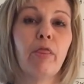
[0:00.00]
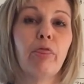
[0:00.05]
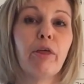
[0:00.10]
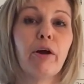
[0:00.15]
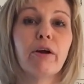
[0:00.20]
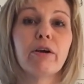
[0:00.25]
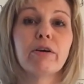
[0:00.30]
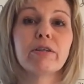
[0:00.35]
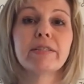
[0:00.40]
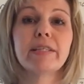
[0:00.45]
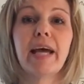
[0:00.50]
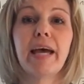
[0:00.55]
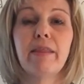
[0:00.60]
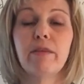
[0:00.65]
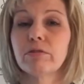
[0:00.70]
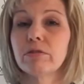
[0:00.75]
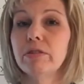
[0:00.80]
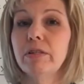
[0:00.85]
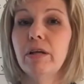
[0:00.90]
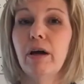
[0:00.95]
Thursday,
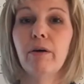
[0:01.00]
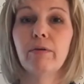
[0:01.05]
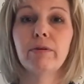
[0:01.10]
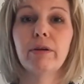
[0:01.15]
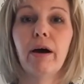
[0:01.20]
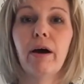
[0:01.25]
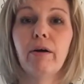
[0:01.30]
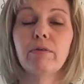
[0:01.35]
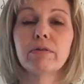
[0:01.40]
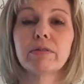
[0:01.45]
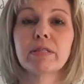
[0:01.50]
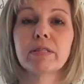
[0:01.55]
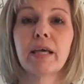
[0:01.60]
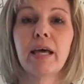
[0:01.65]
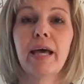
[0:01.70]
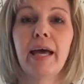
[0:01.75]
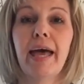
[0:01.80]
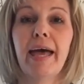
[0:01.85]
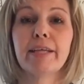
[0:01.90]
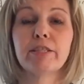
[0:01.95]
there's no notes.
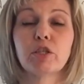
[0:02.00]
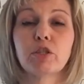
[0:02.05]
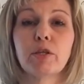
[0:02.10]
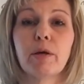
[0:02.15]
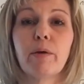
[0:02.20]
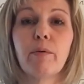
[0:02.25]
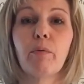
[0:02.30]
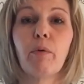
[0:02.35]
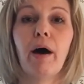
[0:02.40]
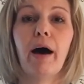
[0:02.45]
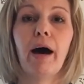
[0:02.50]
It's just a